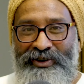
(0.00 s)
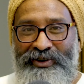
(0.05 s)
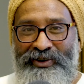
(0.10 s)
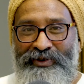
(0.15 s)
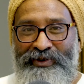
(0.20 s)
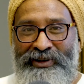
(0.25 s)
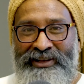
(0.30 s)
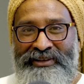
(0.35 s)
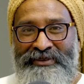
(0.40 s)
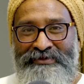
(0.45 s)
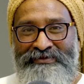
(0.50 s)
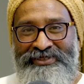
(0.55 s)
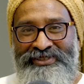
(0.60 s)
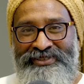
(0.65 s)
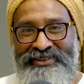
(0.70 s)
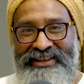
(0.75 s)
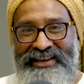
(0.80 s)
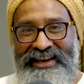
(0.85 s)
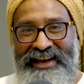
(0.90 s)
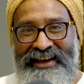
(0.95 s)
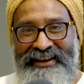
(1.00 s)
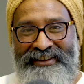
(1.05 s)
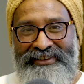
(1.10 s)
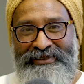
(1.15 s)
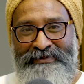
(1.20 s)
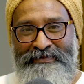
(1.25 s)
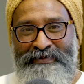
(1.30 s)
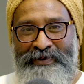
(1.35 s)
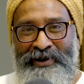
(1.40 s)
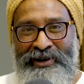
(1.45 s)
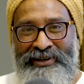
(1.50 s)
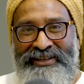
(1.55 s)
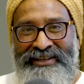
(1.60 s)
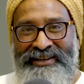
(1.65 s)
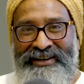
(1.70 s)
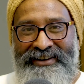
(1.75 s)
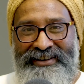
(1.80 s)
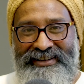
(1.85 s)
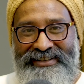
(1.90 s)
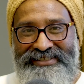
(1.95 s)
Welcome to the Angle
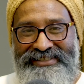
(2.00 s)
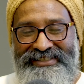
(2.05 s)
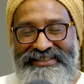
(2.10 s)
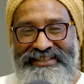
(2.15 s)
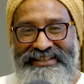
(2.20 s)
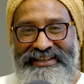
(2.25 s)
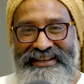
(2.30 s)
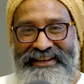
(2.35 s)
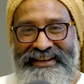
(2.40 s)
podcast.